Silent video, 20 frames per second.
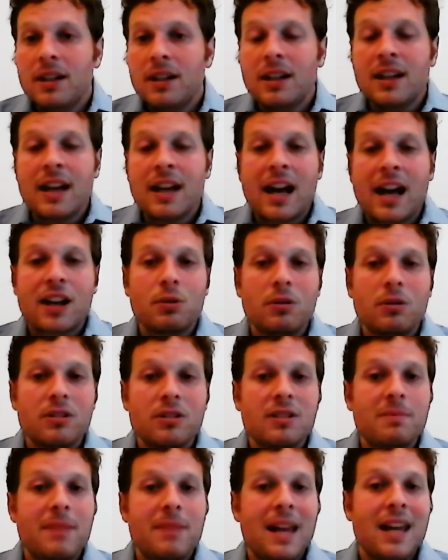and actual
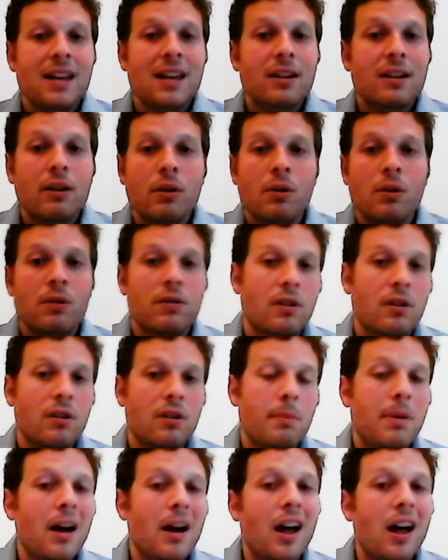debate
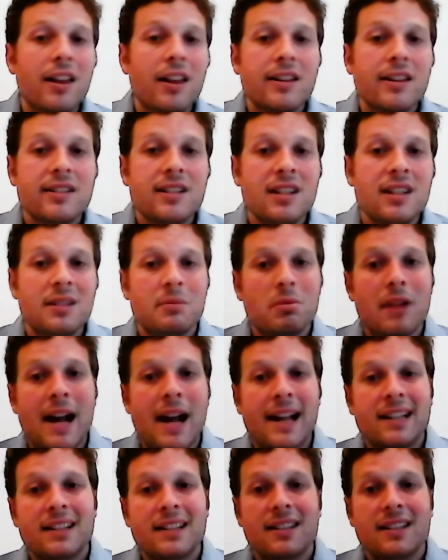over policy and
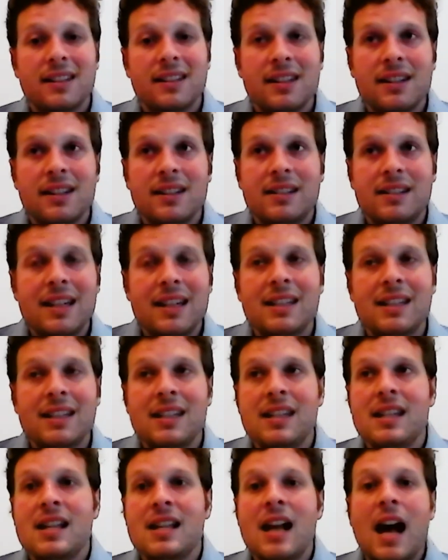practices is
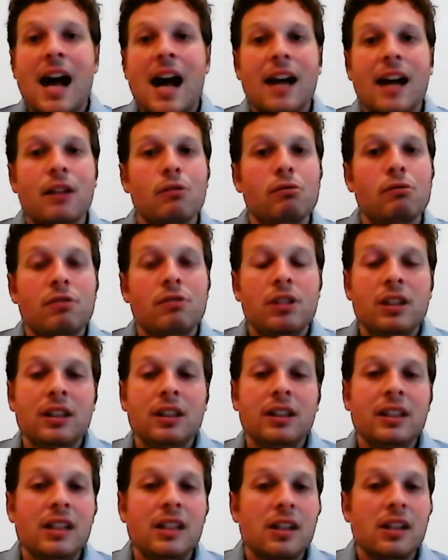not
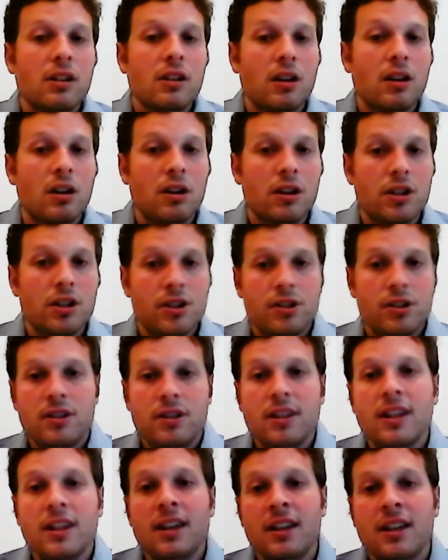really
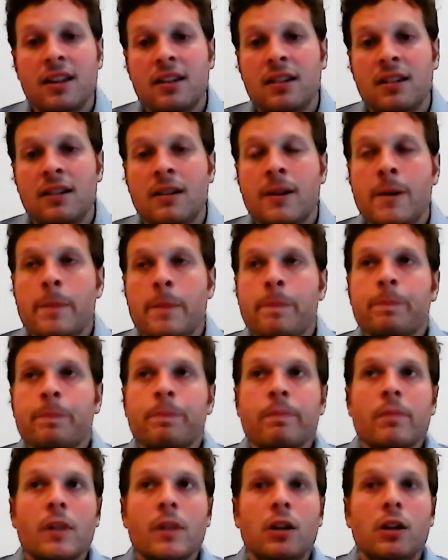encouraged in
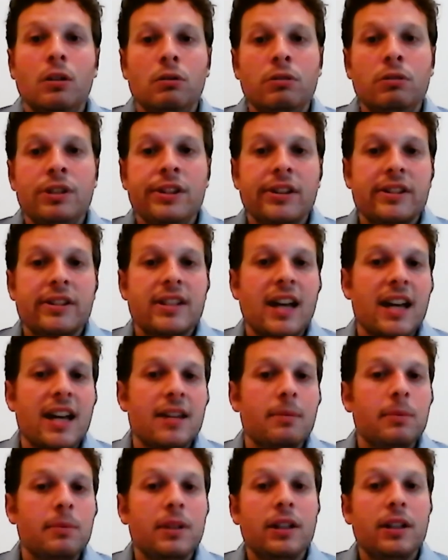real
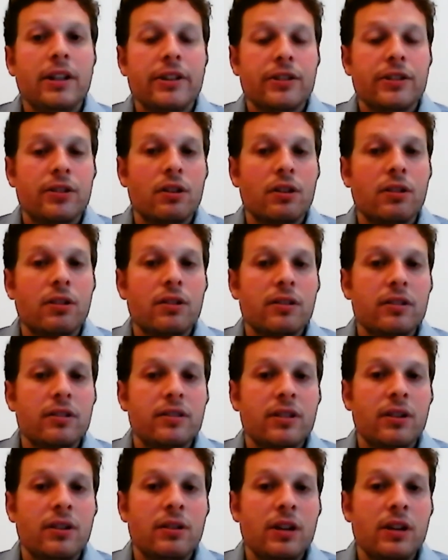tight media
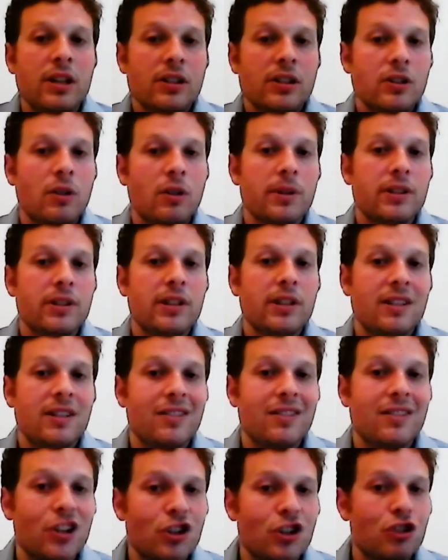circles. You know, it's
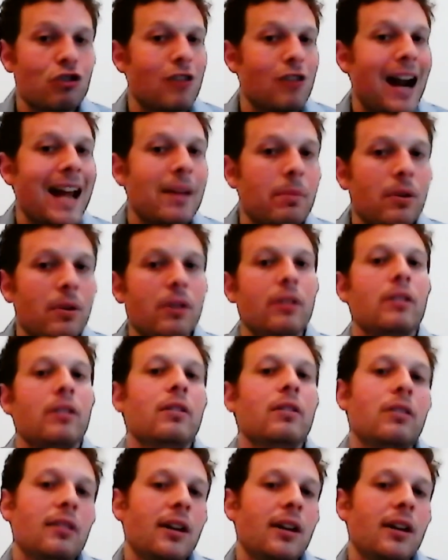very tribal.